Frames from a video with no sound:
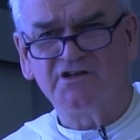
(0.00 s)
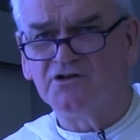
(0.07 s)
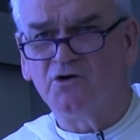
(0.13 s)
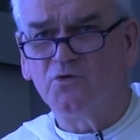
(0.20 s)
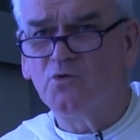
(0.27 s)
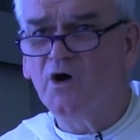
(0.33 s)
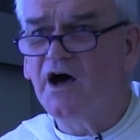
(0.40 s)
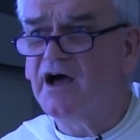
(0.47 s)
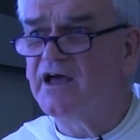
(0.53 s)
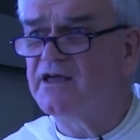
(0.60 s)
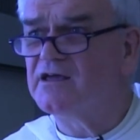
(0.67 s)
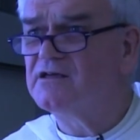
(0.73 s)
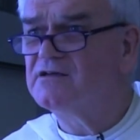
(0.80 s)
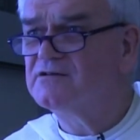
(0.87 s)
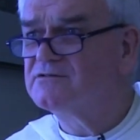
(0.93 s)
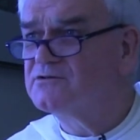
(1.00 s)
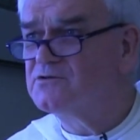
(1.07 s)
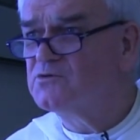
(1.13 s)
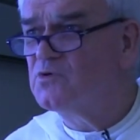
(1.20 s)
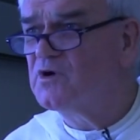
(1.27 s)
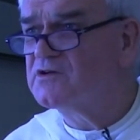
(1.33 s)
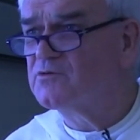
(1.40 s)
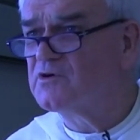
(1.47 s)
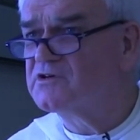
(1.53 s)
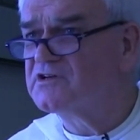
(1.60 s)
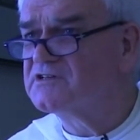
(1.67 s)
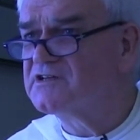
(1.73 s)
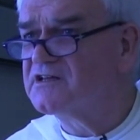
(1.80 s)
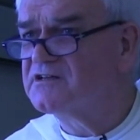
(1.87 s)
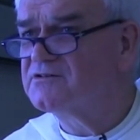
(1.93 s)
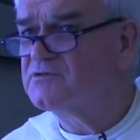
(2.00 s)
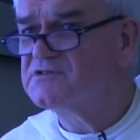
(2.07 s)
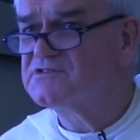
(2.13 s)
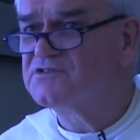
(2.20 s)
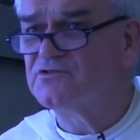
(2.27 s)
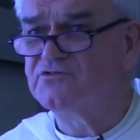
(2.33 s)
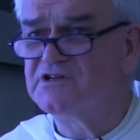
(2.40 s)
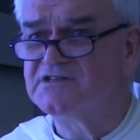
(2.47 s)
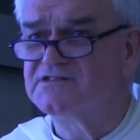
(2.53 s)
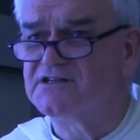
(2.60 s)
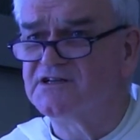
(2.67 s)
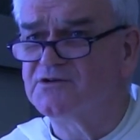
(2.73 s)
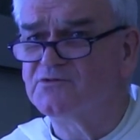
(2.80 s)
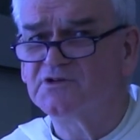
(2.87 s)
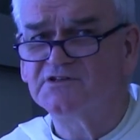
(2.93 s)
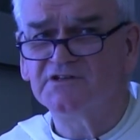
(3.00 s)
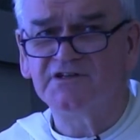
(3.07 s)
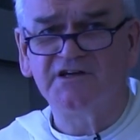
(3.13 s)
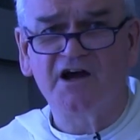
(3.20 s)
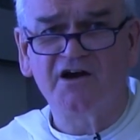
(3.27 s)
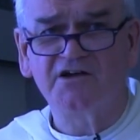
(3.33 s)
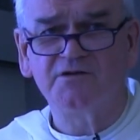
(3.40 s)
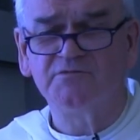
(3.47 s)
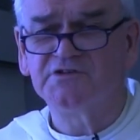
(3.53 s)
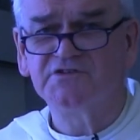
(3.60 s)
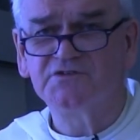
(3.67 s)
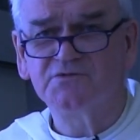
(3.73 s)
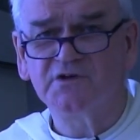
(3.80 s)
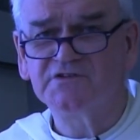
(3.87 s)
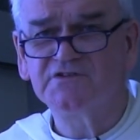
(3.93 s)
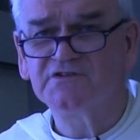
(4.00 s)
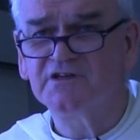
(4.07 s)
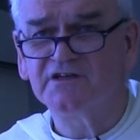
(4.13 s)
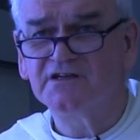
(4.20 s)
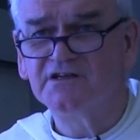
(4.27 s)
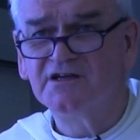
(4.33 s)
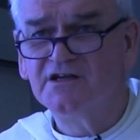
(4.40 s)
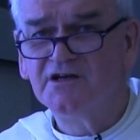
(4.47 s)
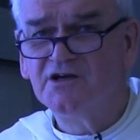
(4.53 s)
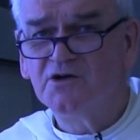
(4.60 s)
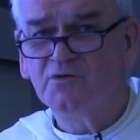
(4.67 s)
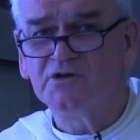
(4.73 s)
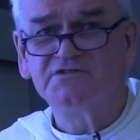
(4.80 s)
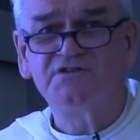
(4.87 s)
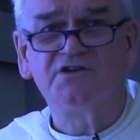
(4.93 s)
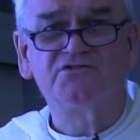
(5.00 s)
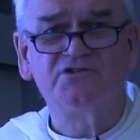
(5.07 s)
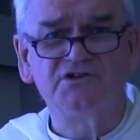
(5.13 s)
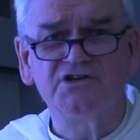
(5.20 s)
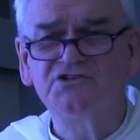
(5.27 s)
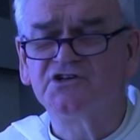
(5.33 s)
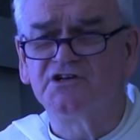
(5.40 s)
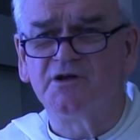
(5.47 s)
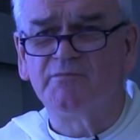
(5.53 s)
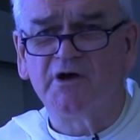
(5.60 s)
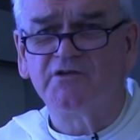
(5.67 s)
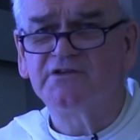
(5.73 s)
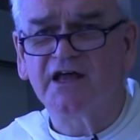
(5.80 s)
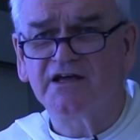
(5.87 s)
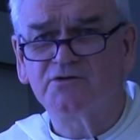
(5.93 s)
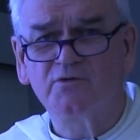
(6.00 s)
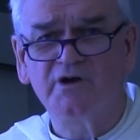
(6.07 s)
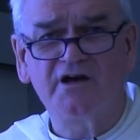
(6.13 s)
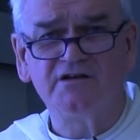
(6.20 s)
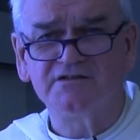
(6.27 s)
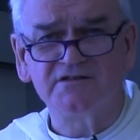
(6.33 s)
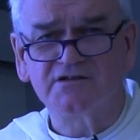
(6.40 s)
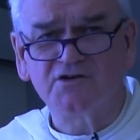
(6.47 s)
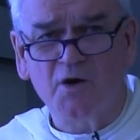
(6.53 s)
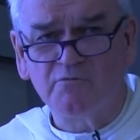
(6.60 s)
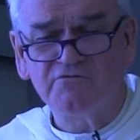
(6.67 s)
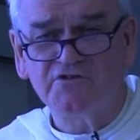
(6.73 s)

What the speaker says: to know why, what's the reasoning, what are the arguments, what's the tradition about that, where does it come